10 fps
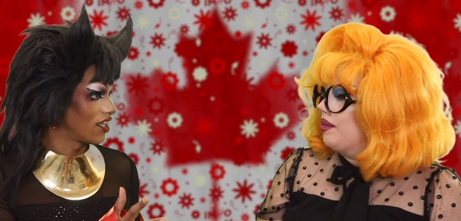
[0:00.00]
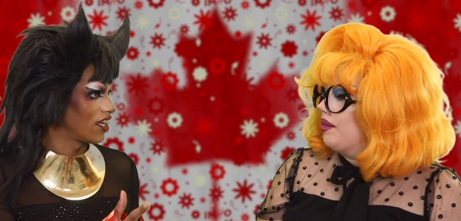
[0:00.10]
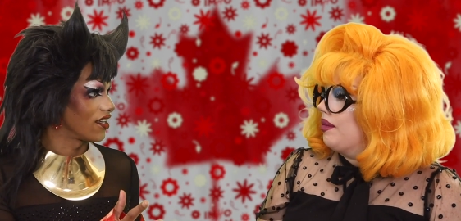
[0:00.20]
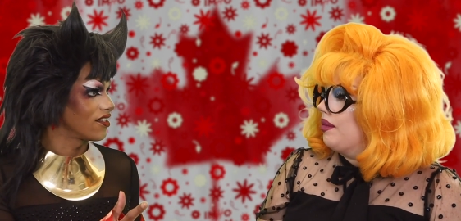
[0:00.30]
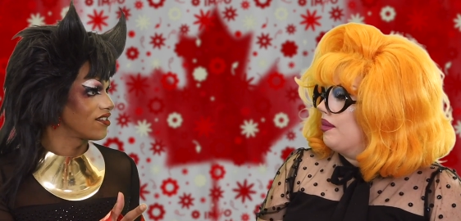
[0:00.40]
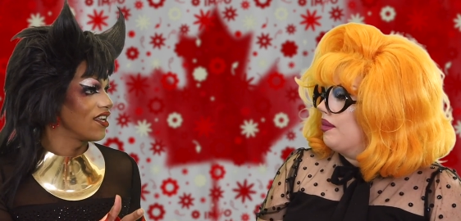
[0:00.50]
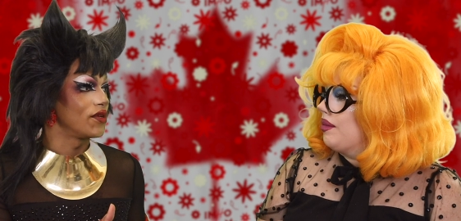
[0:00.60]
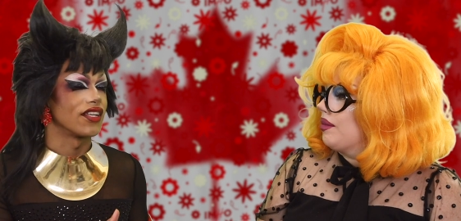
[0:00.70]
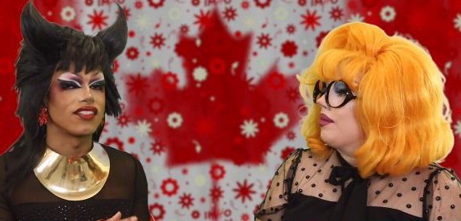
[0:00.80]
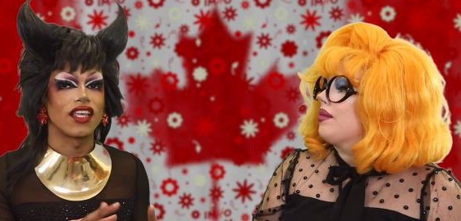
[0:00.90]
Speaker 1: things
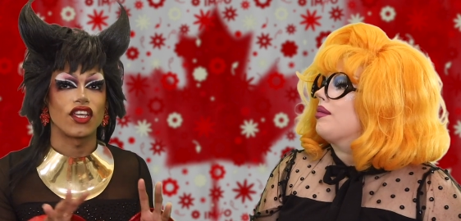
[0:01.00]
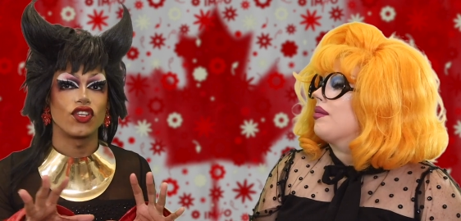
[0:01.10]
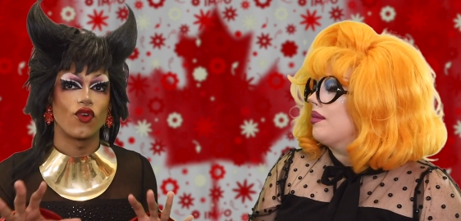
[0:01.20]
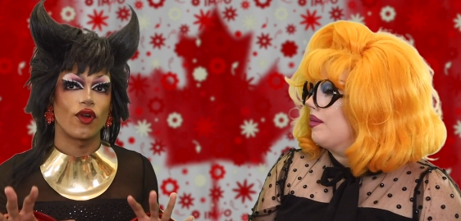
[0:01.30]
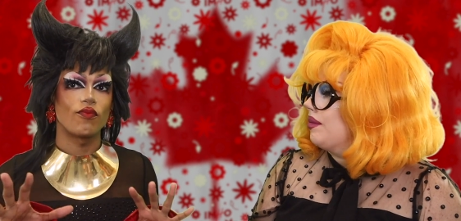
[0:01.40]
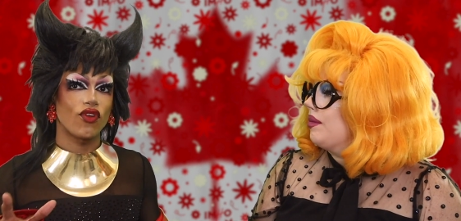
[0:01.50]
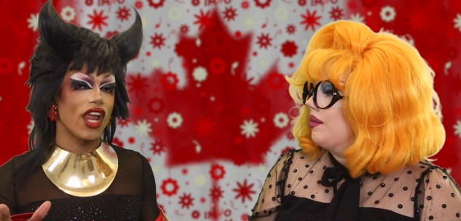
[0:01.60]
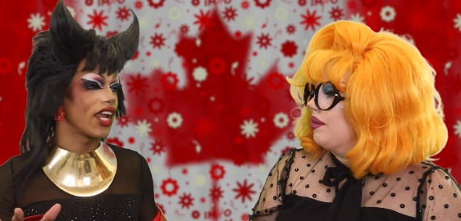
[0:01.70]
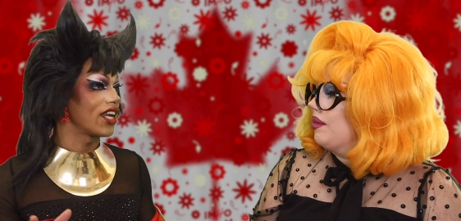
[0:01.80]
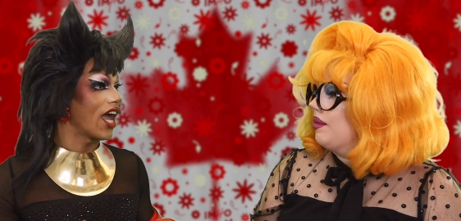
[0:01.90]
because like your
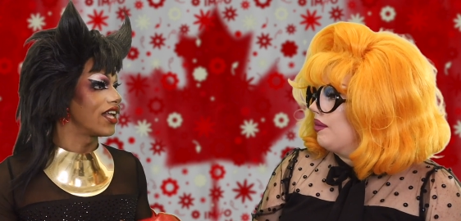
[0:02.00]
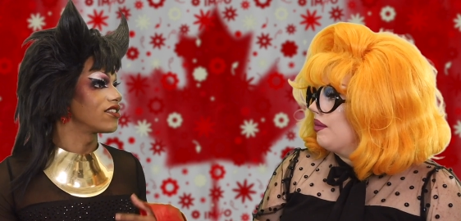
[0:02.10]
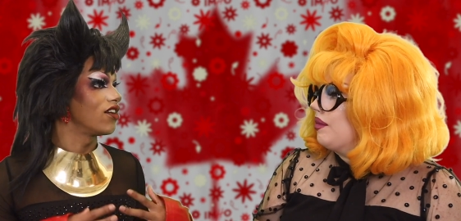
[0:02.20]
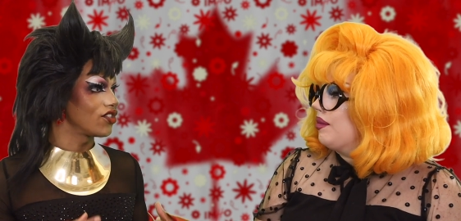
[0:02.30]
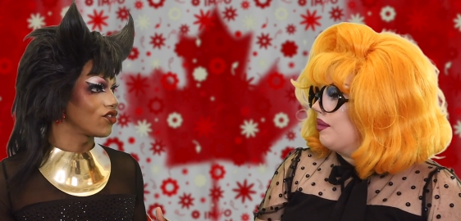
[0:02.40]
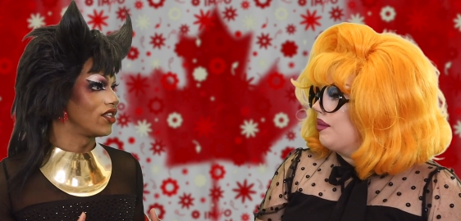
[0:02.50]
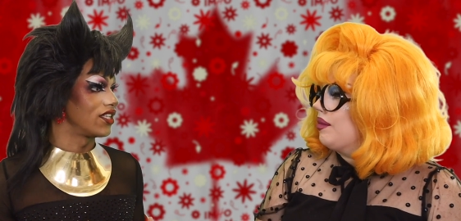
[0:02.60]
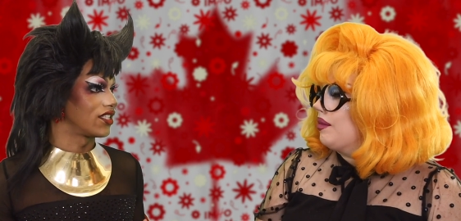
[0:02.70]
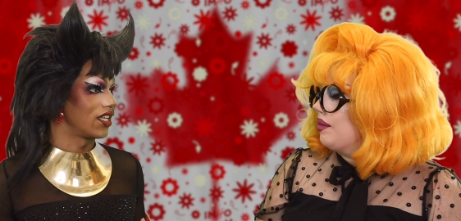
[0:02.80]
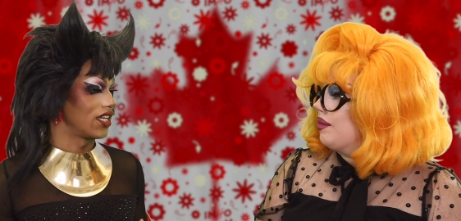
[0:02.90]
brain, as logical
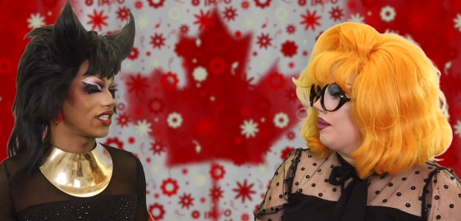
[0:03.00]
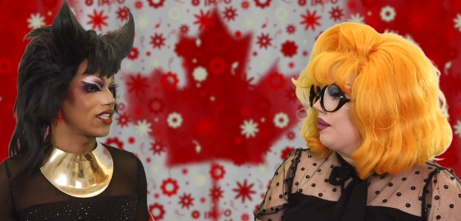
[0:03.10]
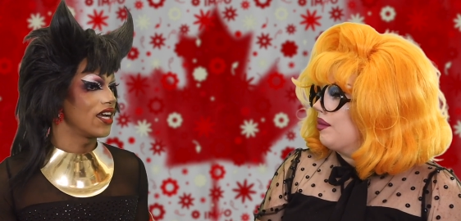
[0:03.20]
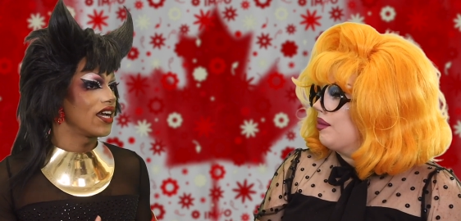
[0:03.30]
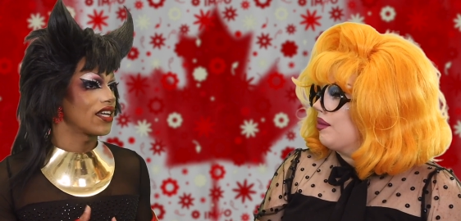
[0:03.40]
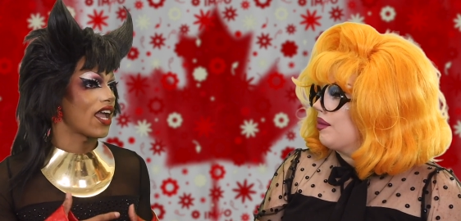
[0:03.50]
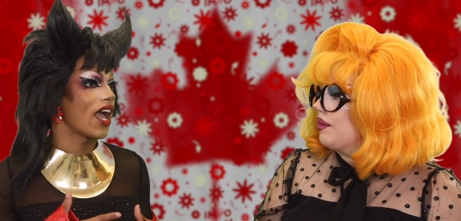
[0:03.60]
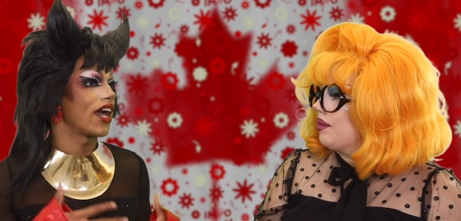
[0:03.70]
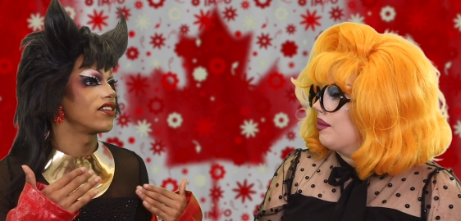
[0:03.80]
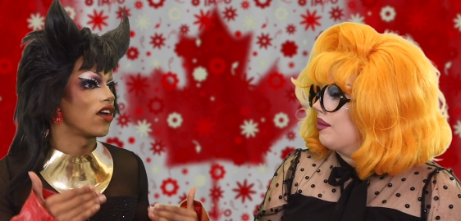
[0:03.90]
as it is,
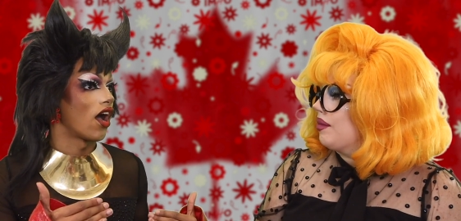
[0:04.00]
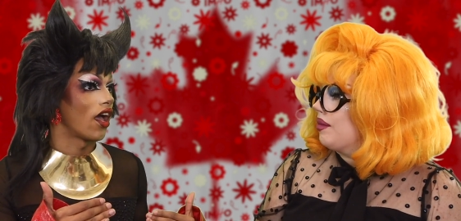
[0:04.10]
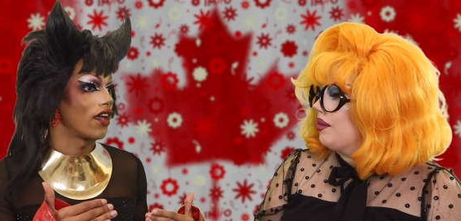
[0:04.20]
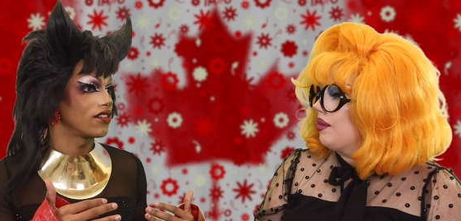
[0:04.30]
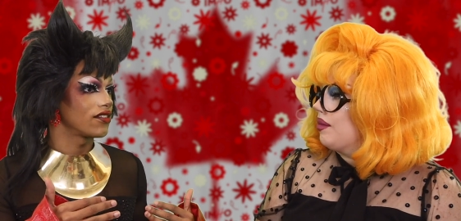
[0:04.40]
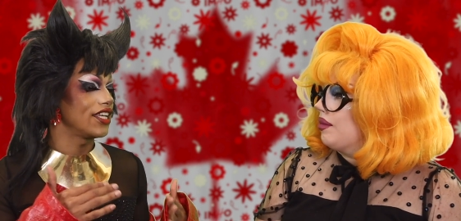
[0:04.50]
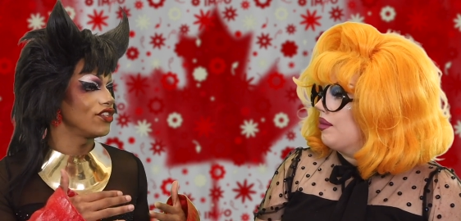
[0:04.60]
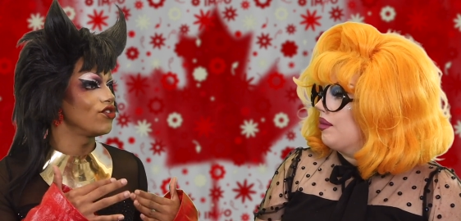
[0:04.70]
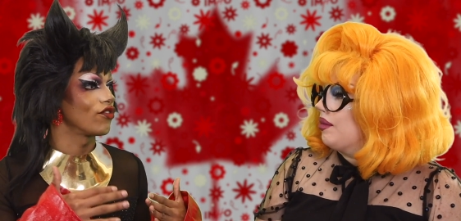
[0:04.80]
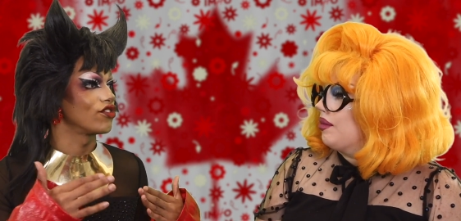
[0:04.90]
cannot,
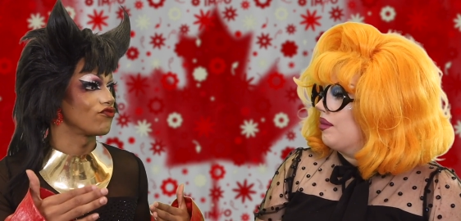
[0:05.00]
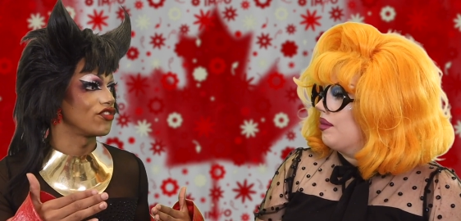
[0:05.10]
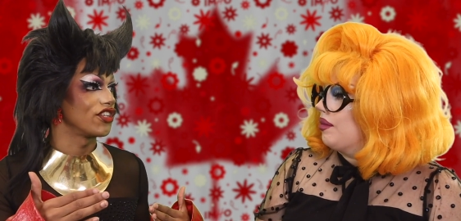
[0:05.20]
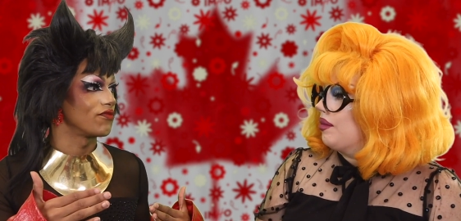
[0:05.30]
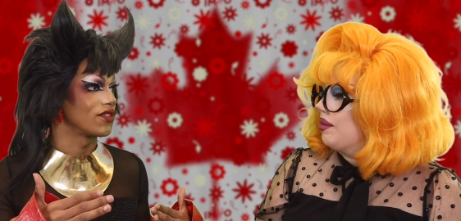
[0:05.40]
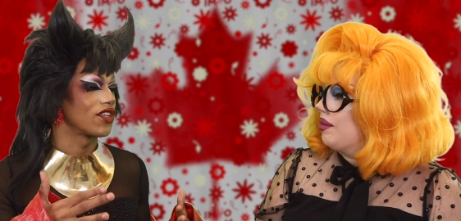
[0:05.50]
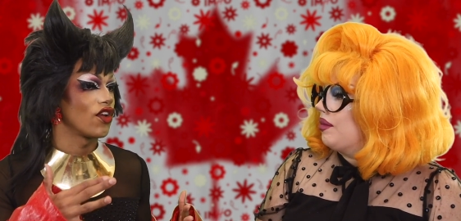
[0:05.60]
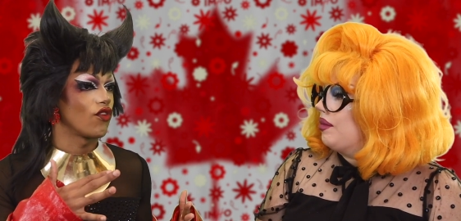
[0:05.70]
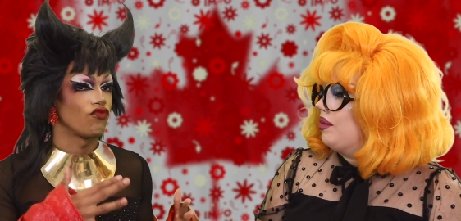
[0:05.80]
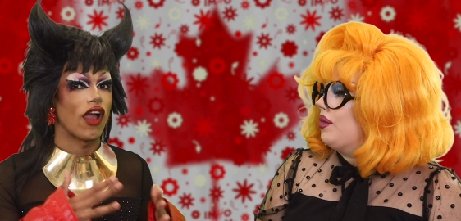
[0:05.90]
in your dreams,
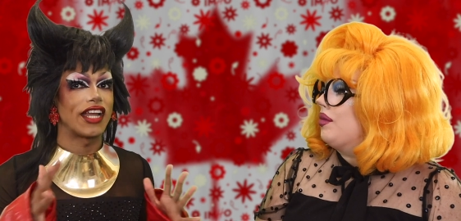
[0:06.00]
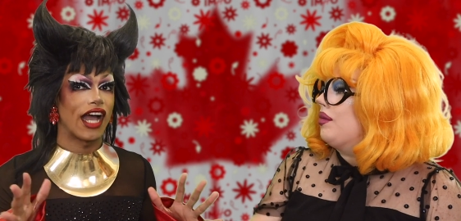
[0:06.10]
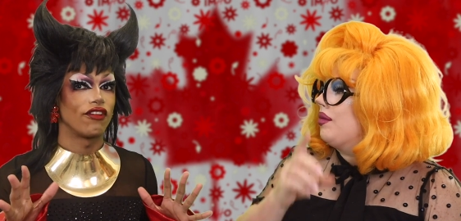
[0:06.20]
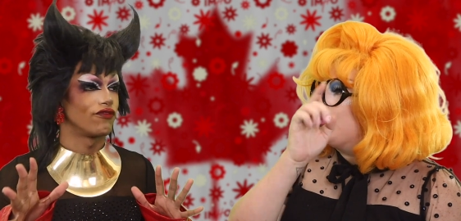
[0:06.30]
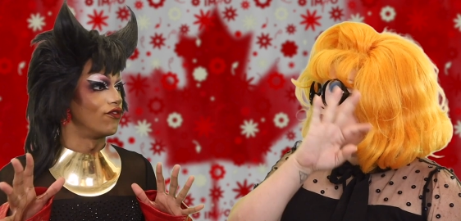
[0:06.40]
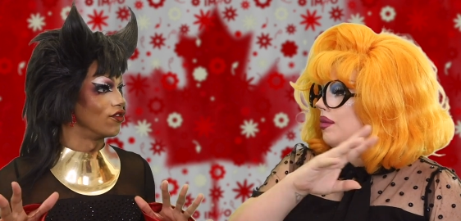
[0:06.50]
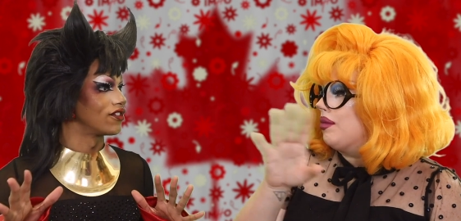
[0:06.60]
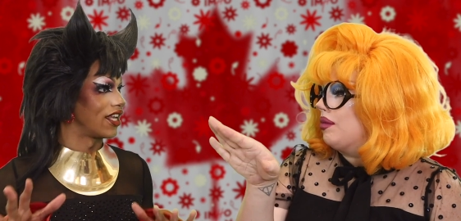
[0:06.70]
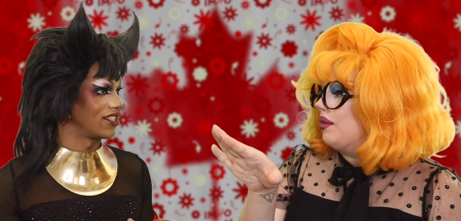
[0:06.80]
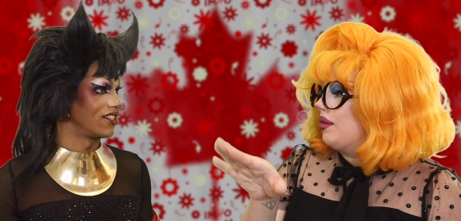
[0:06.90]
write out full
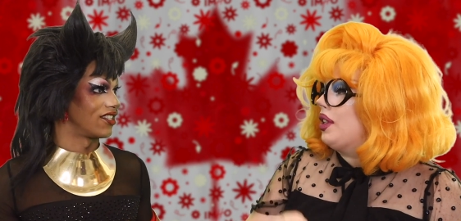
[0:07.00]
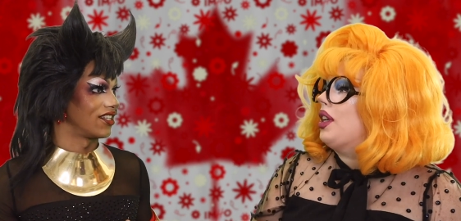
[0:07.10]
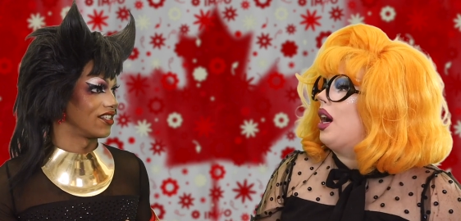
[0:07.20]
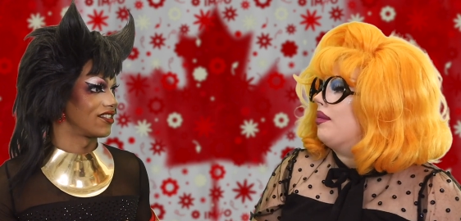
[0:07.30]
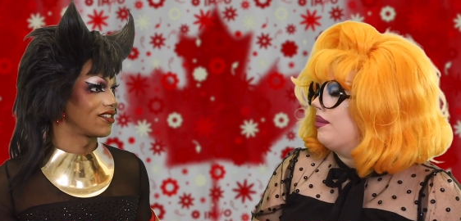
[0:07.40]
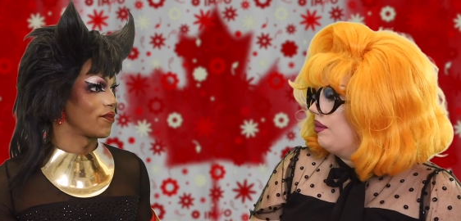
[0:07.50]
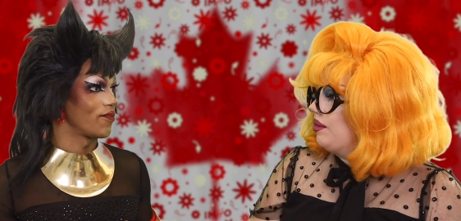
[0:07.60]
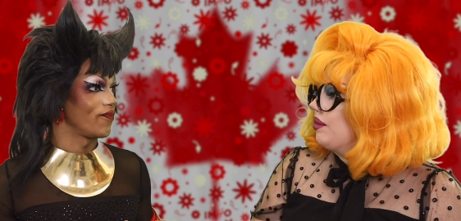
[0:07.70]
sentences. Yes.